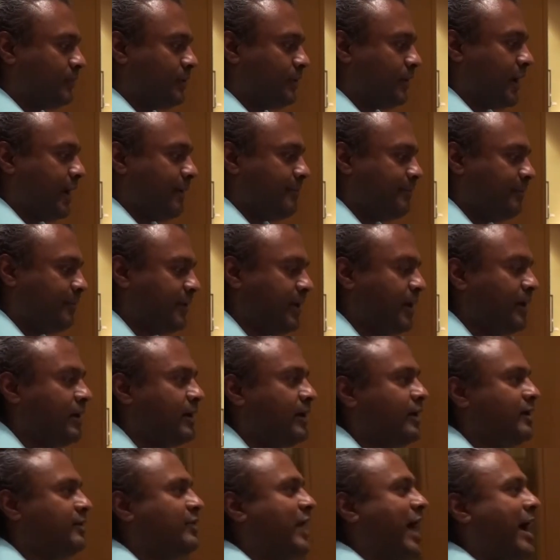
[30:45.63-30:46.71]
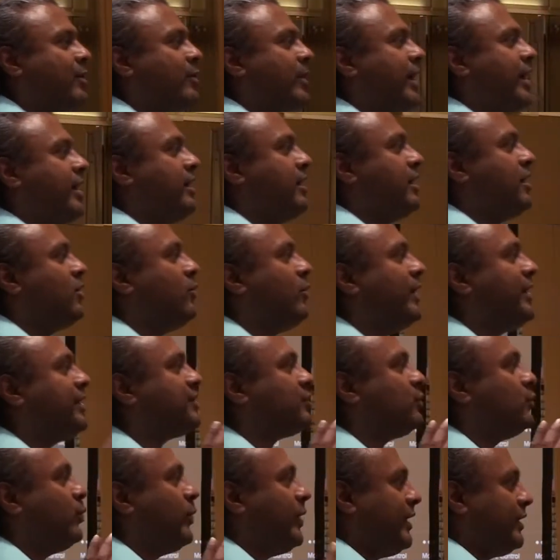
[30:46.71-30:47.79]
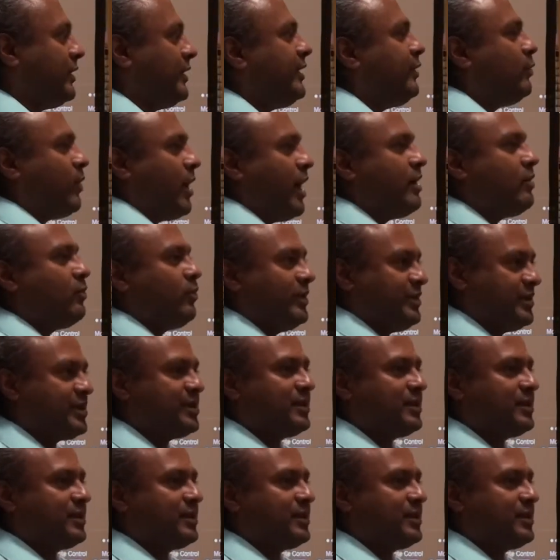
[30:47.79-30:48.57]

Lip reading: Okay? That way, when it's really run, when this